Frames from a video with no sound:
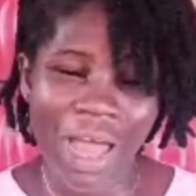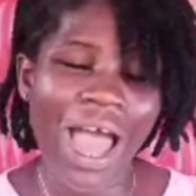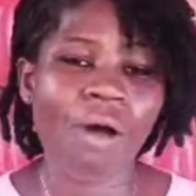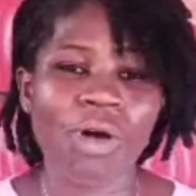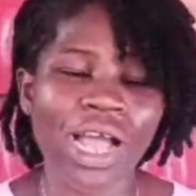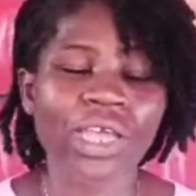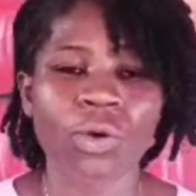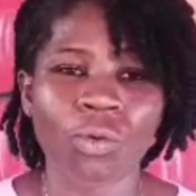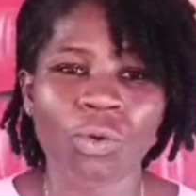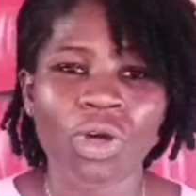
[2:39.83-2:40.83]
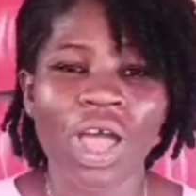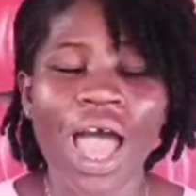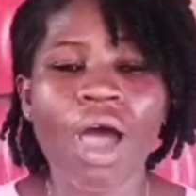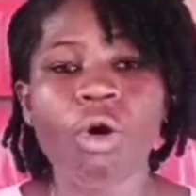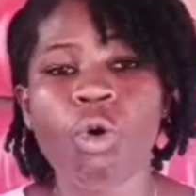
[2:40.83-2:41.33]
Our kind,
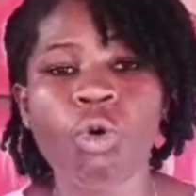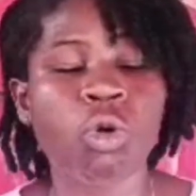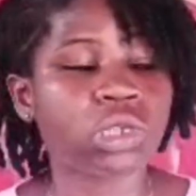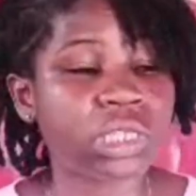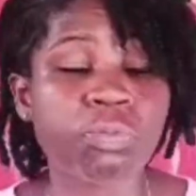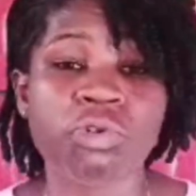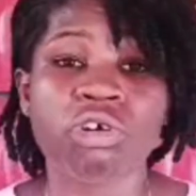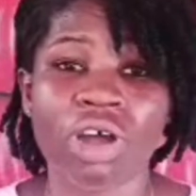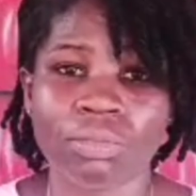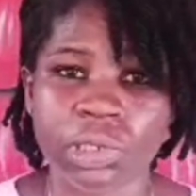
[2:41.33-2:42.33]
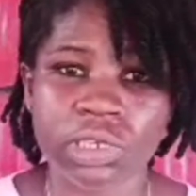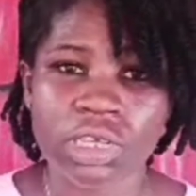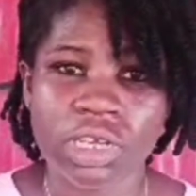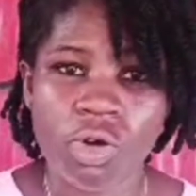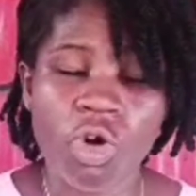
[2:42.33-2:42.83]
our hosty programs.
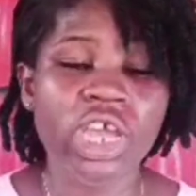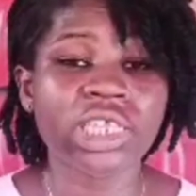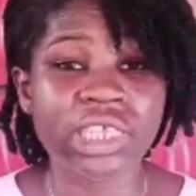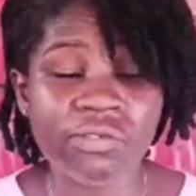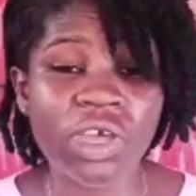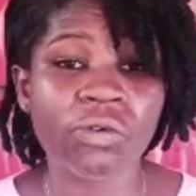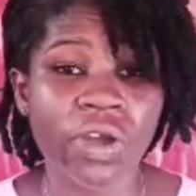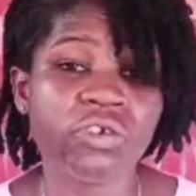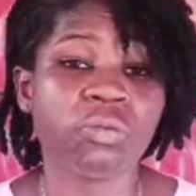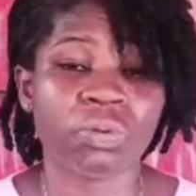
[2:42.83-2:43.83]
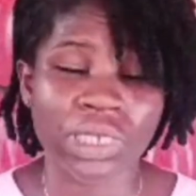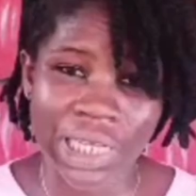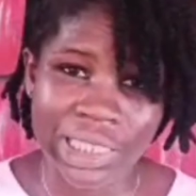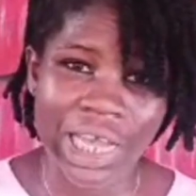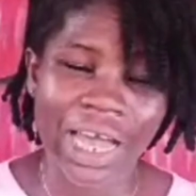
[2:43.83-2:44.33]
Or a TV and radio
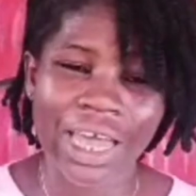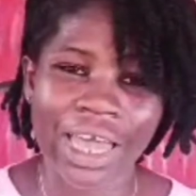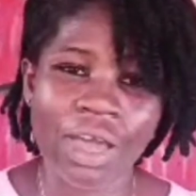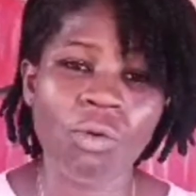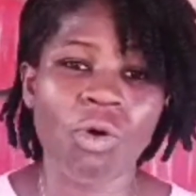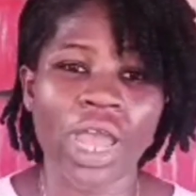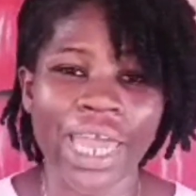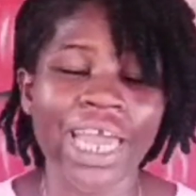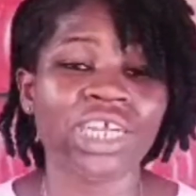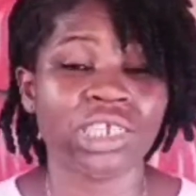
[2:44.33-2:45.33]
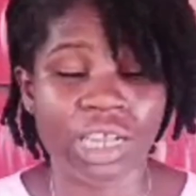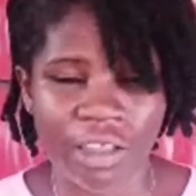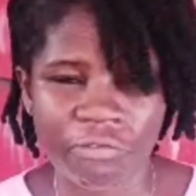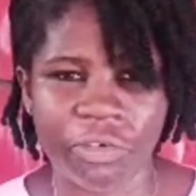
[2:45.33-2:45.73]
presenter, or air angel.